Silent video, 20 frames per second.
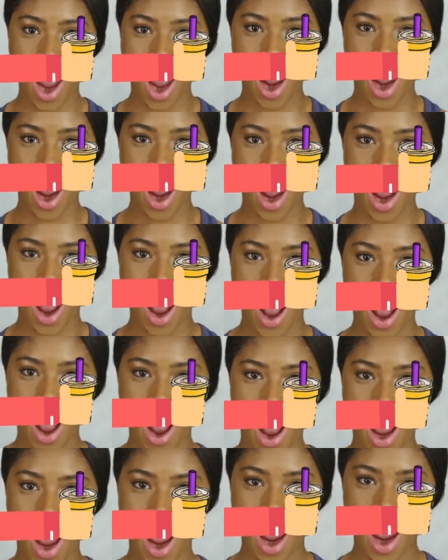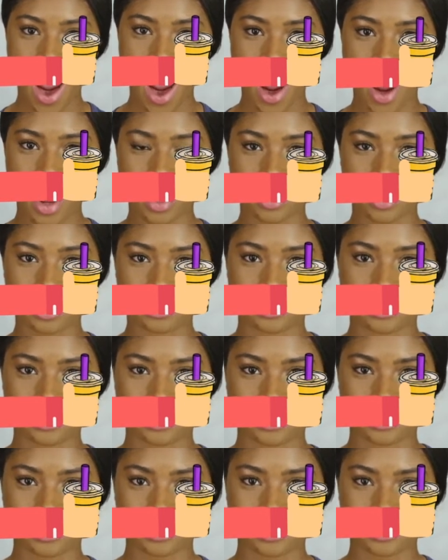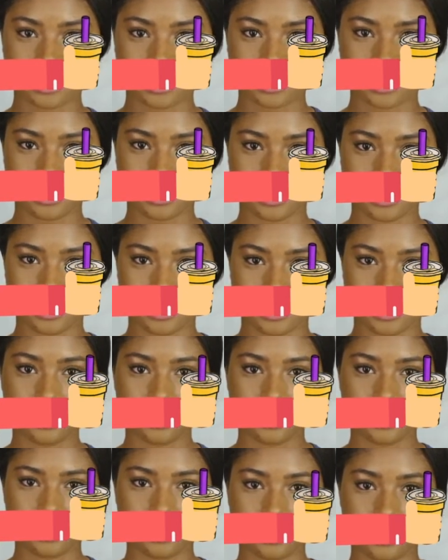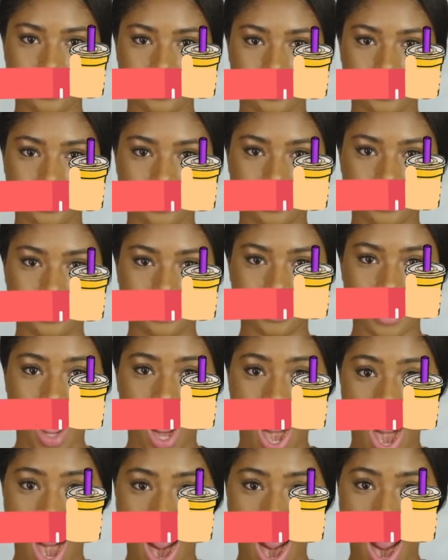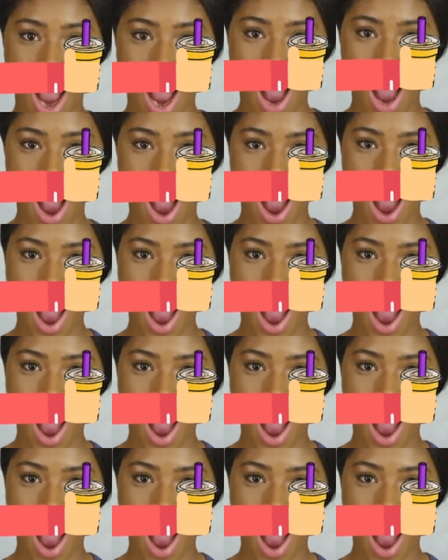But it's usually okay for us to use from to. So